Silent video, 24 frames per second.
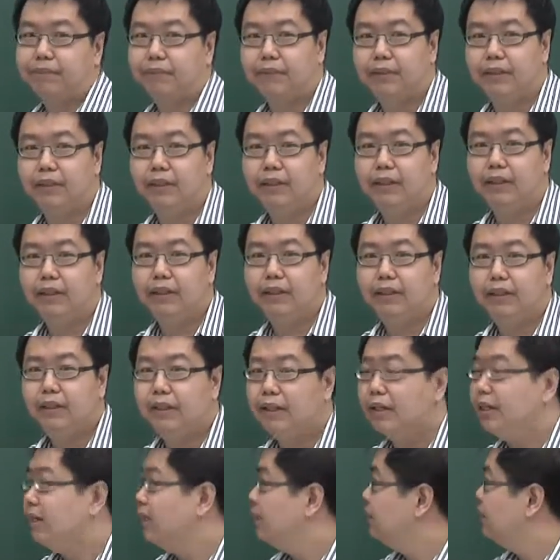Okay,
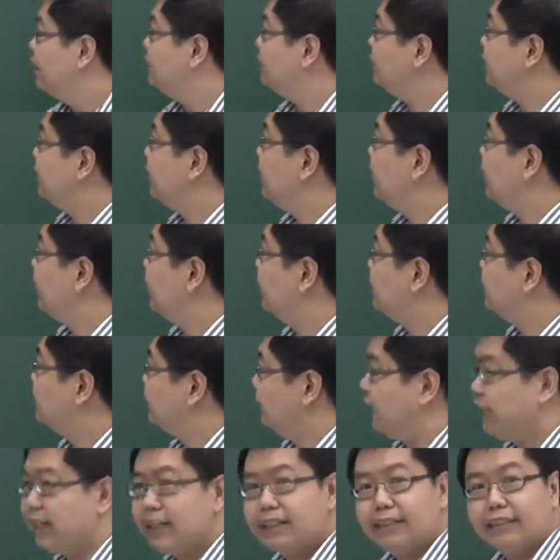let's take a look at the
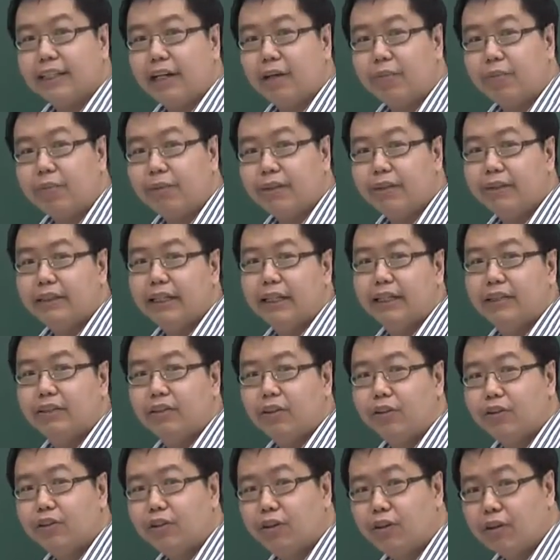second example that is
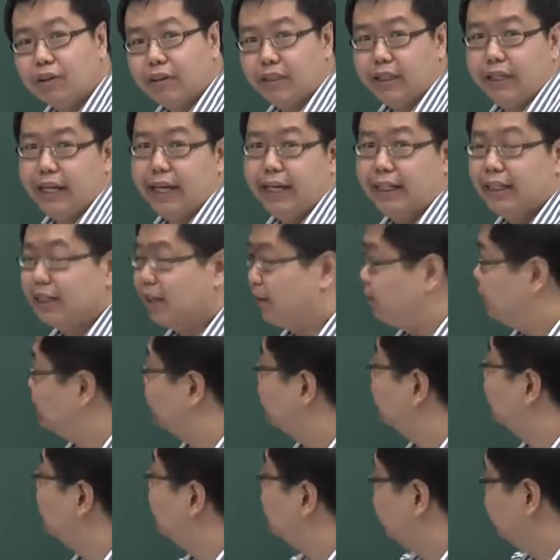on your handouts.
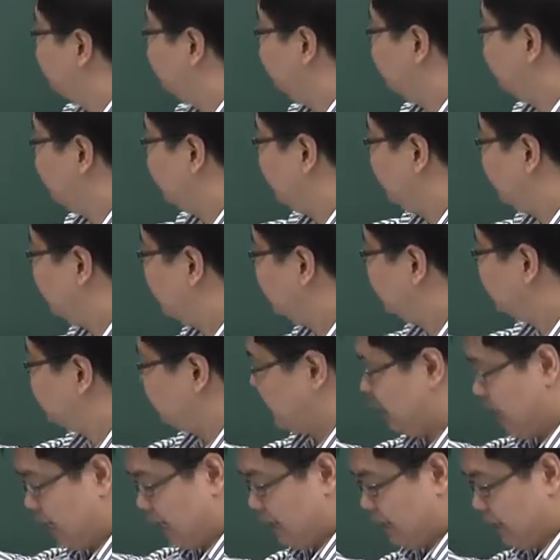That is
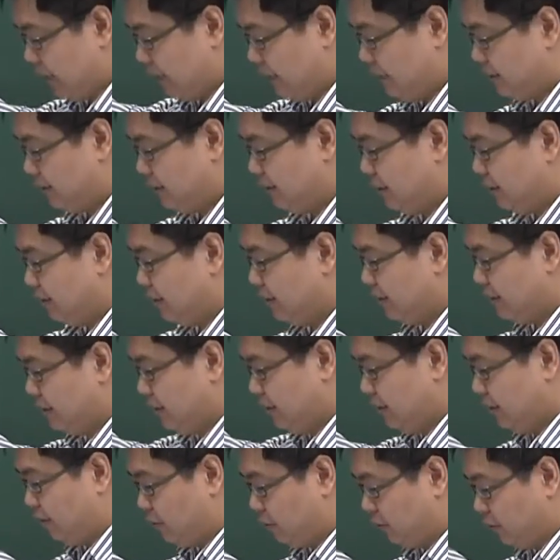nx
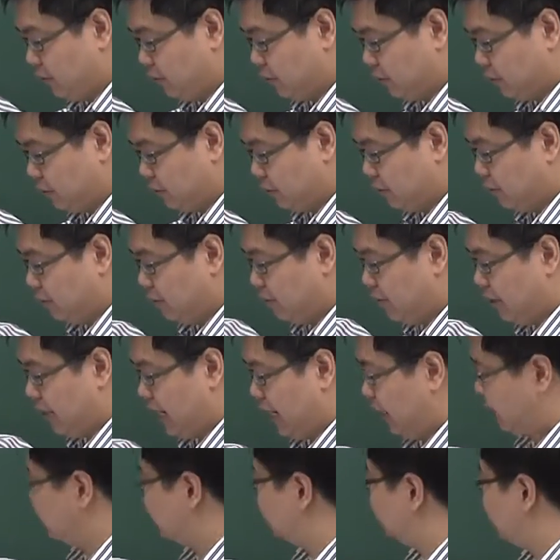equals to
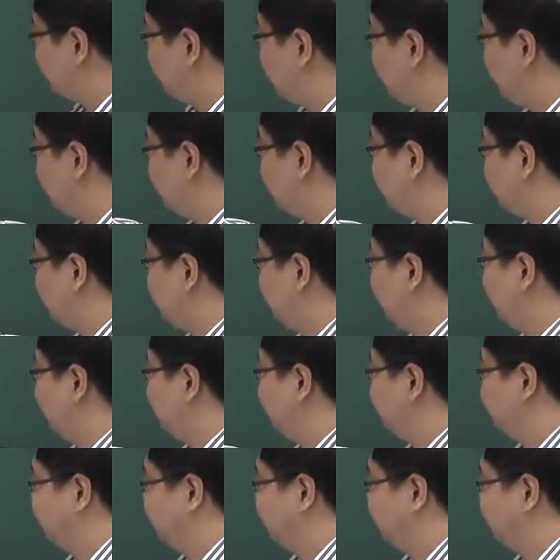x to the power 5